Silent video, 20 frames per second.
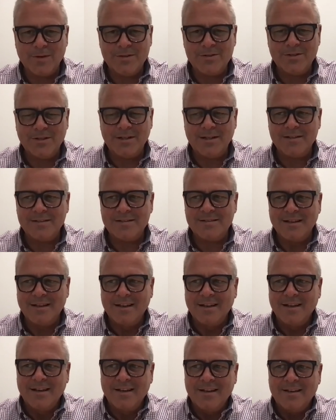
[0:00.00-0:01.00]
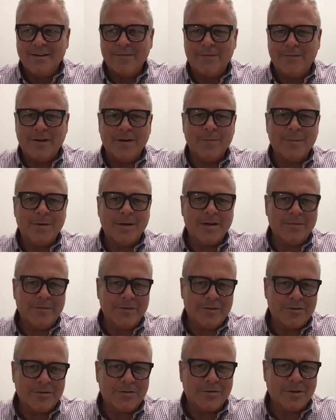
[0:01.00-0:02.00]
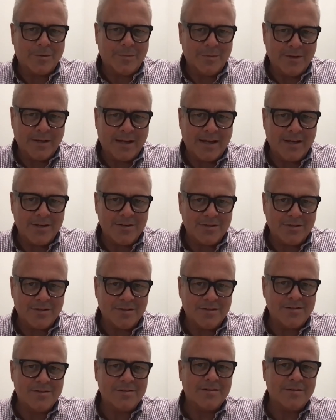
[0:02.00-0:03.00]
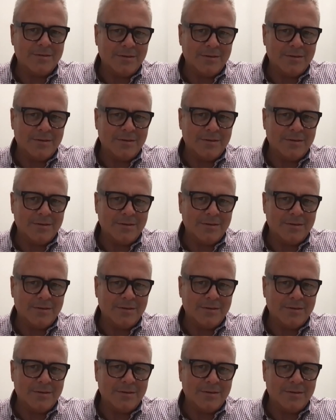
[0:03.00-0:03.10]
She does a fair amount of internal communications